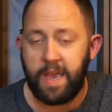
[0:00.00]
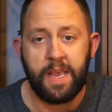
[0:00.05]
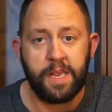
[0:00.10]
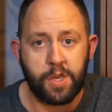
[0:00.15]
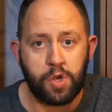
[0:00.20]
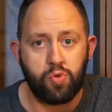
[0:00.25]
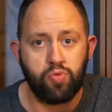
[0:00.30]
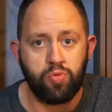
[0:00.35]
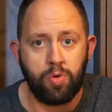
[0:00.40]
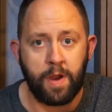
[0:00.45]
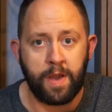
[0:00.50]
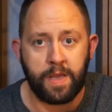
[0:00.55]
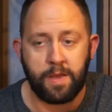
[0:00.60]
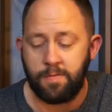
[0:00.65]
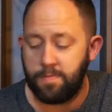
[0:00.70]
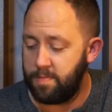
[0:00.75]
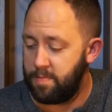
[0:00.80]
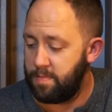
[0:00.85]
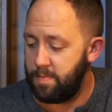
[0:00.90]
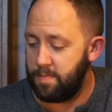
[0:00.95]
is
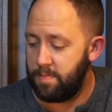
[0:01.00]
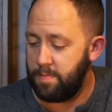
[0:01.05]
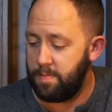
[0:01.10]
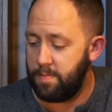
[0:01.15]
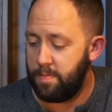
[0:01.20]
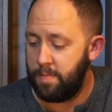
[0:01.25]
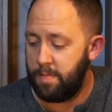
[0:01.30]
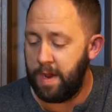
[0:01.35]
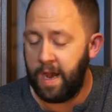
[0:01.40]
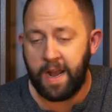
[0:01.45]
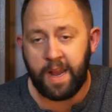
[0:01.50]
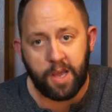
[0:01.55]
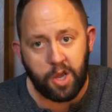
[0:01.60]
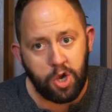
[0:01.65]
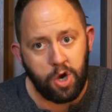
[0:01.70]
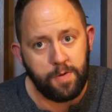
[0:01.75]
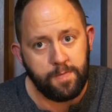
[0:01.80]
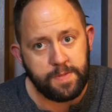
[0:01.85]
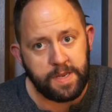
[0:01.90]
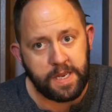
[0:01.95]
great. And
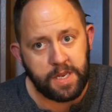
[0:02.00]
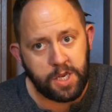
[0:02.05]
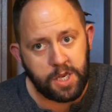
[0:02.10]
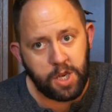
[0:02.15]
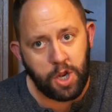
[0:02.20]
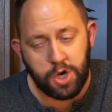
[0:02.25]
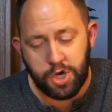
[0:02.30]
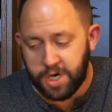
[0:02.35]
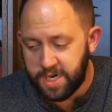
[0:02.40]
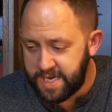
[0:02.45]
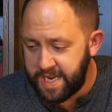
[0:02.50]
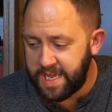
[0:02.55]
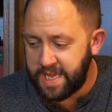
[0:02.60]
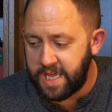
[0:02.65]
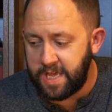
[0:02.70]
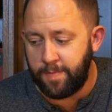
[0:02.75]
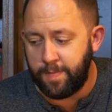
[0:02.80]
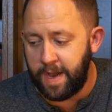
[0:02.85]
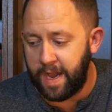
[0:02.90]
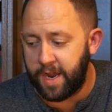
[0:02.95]
it comes in such a
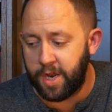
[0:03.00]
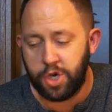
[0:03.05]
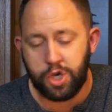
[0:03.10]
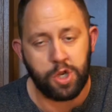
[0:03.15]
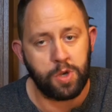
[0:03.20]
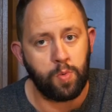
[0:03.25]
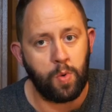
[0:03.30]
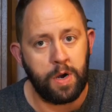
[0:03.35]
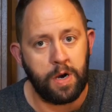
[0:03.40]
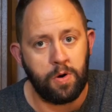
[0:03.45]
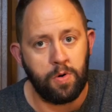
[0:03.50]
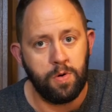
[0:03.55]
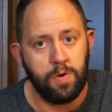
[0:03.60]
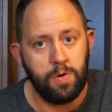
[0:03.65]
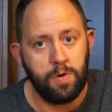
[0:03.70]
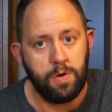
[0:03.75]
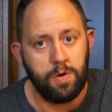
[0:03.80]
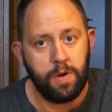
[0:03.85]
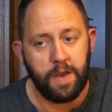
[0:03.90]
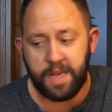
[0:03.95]
dinky package as well.
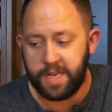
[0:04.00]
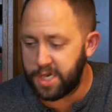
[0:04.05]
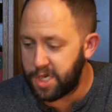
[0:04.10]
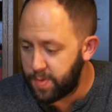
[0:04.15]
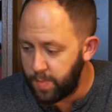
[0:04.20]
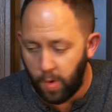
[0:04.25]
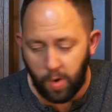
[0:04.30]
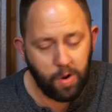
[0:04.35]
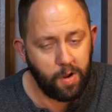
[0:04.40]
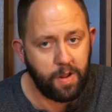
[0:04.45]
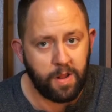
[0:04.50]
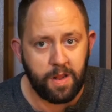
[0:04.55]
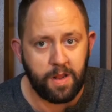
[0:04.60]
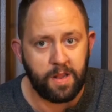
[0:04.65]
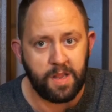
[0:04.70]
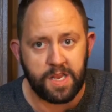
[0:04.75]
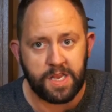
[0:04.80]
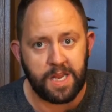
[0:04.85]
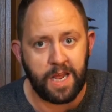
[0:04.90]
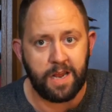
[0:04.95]
It's smaller
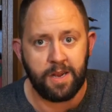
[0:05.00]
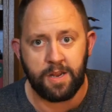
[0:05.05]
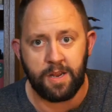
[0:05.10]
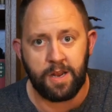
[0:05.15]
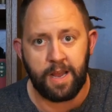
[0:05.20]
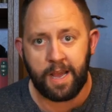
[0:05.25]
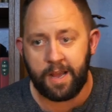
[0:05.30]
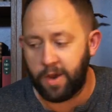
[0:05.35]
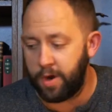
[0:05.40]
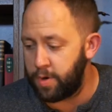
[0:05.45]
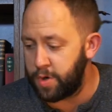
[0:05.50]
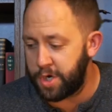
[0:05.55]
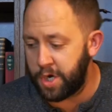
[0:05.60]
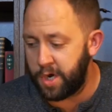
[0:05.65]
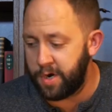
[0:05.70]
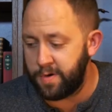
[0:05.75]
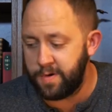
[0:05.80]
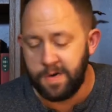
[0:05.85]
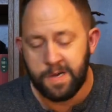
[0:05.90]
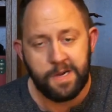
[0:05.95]
than the standard Echo
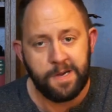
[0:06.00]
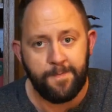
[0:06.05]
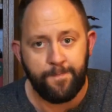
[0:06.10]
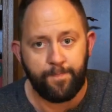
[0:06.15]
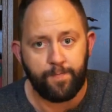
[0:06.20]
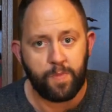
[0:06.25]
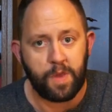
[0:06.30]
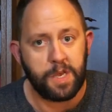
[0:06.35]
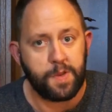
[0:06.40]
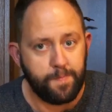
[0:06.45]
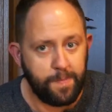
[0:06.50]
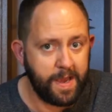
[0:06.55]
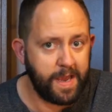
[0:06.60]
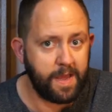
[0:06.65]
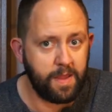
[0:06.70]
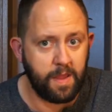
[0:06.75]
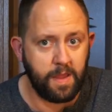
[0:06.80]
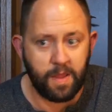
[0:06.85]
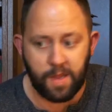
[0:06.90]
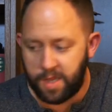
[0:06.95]
Show, it's
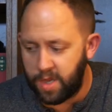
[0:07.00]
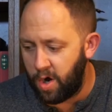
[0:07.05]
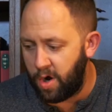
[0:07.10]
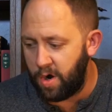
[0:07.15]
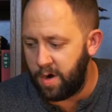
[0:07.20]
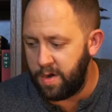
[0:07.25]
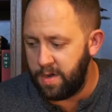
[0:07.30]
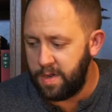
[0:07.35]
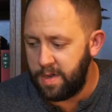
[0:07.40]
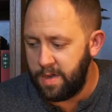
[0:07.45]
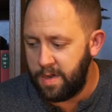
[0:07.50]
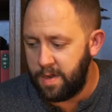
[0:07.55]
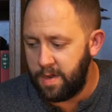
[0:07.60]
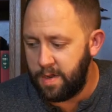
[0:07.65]
bigger than the Dot,